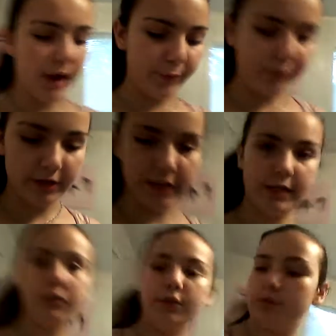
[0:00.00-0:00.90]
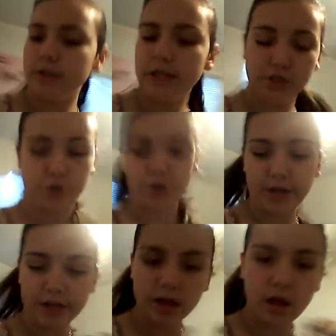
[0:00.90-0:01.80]
I really enjoy
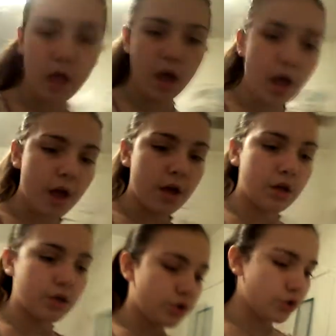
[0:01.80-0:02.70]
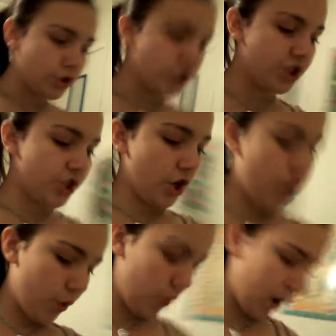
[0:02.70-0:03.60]
it.
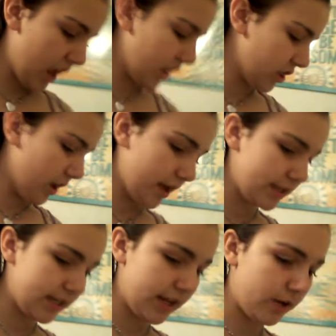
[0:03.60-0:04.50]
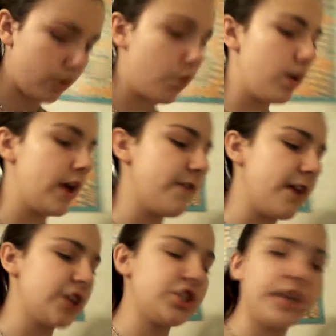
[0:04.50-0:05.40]
So I thought if
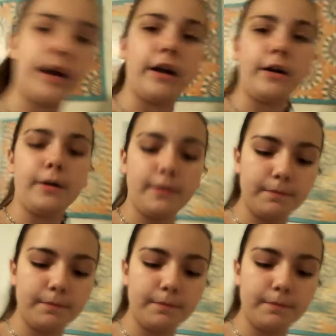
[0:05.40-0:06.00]
I share